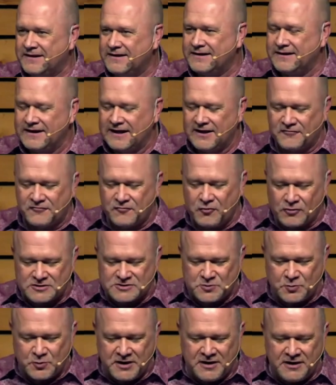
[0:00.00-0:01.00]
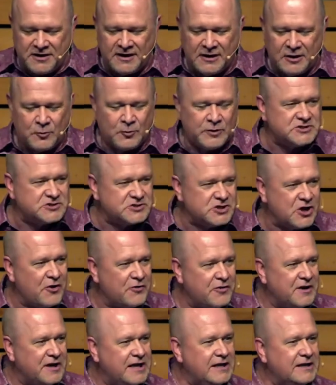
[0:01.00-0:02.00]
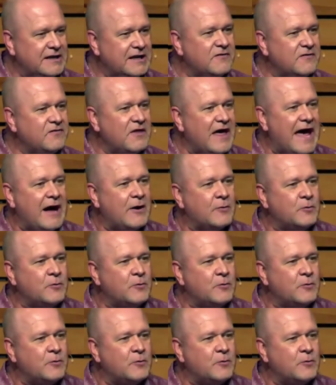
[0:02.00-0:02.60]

And of course, we saw that He did that